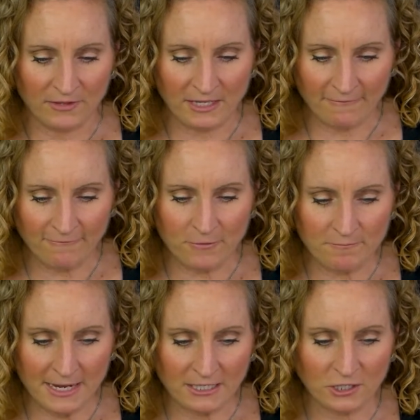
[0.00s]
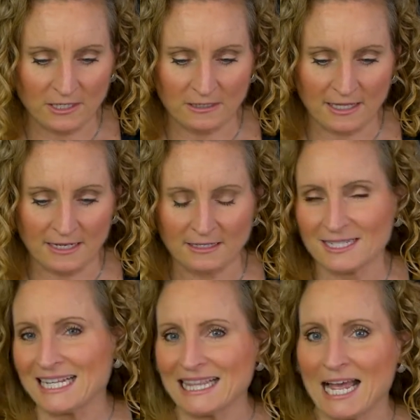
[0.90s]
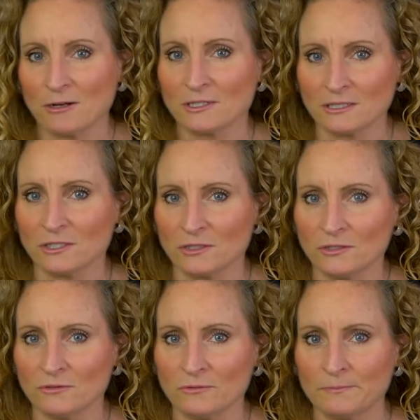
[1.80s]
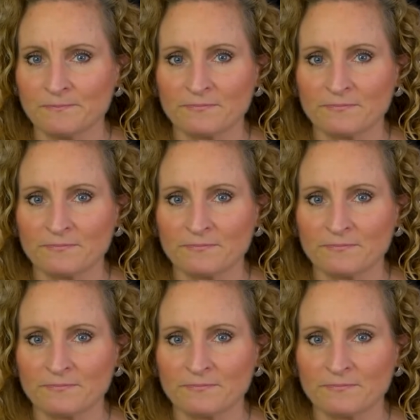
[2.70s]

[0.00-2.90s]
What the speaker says: the information that is cloudy to you,